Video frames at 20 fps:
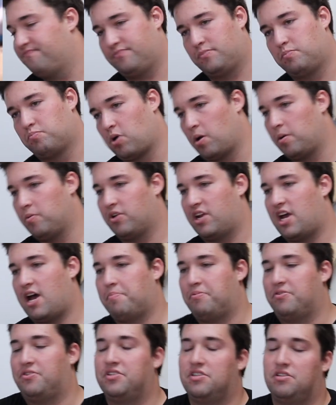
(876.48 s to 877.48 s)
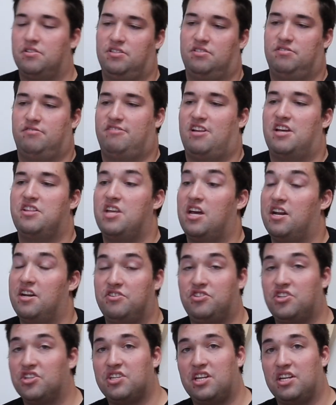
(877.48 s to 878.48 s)
probably what happened, and then it
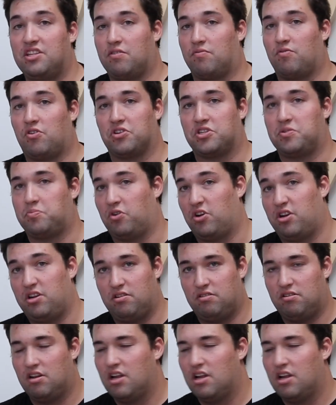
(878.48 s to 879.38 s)
just hit the wrong spot.